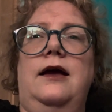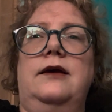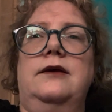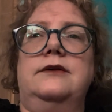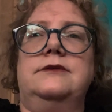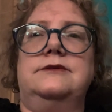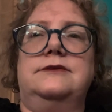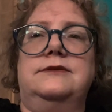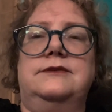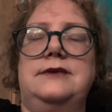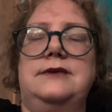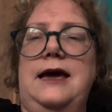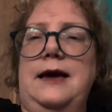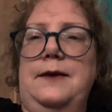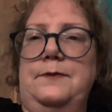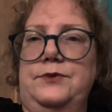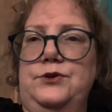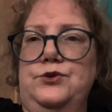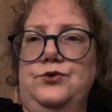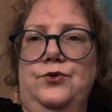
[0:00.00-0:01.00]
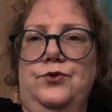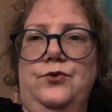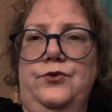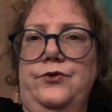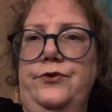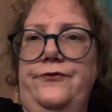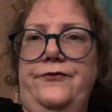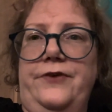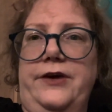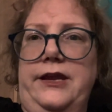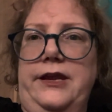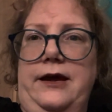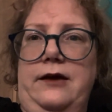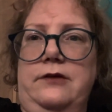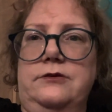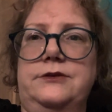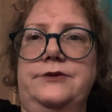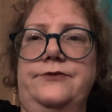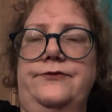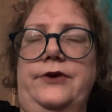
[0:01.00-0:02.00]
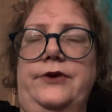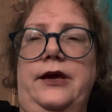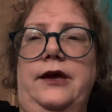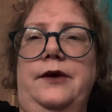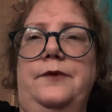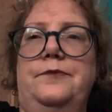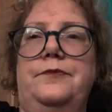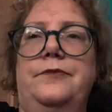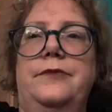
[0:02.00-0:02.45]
zapped all the fun out of it.